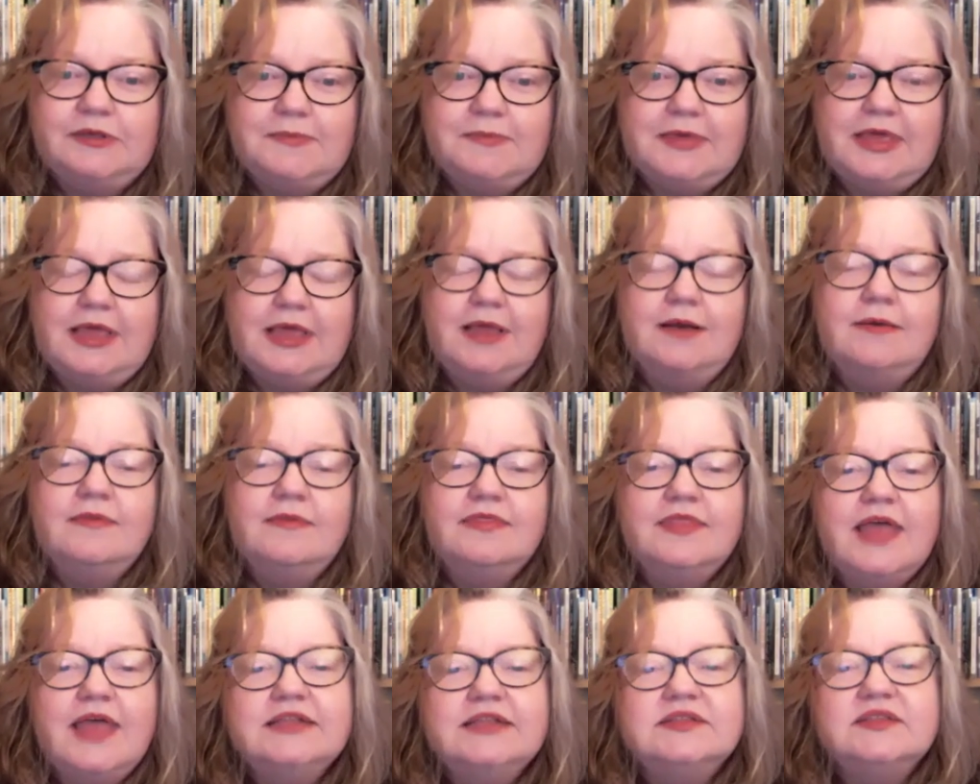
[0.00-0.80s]
be.
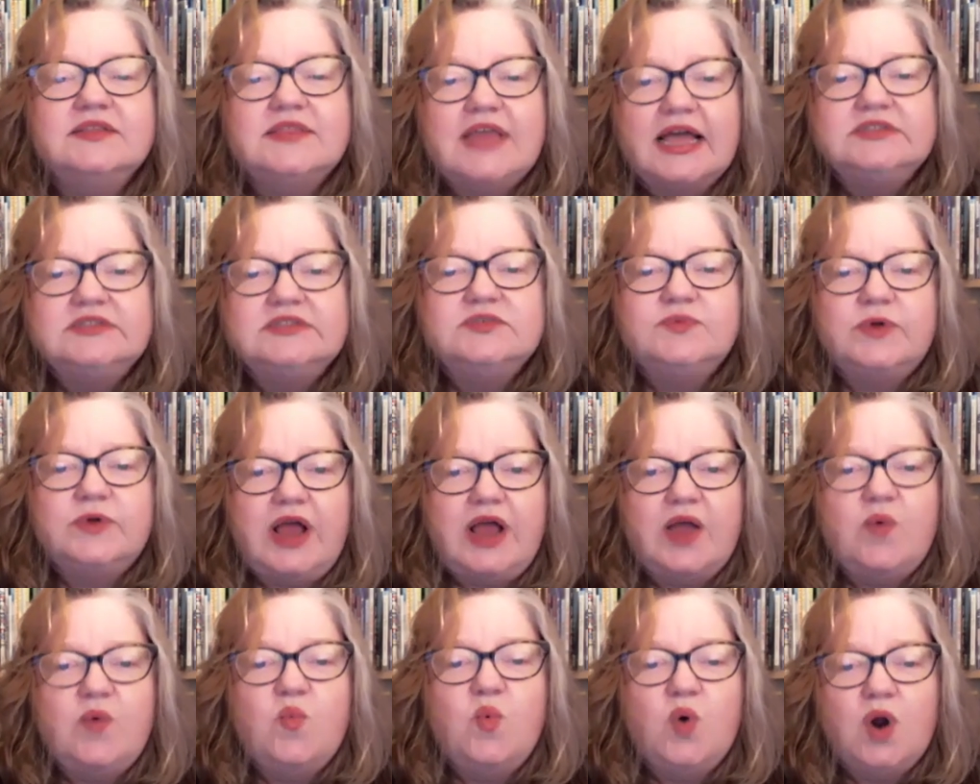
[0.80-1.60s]
And that's what I
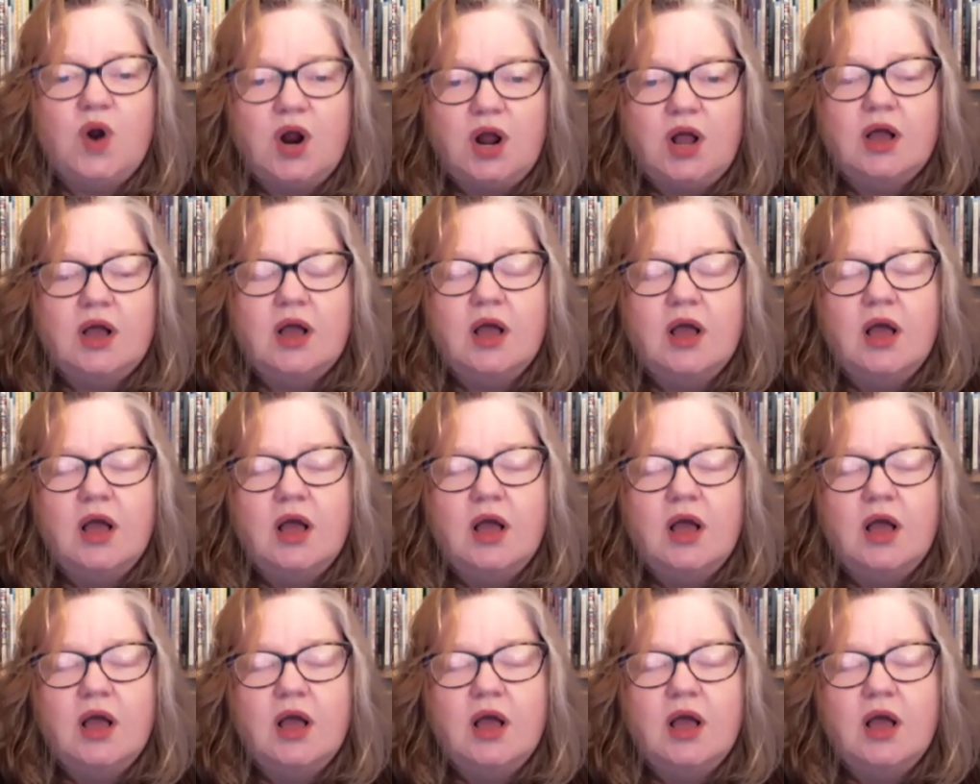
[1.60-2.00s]
work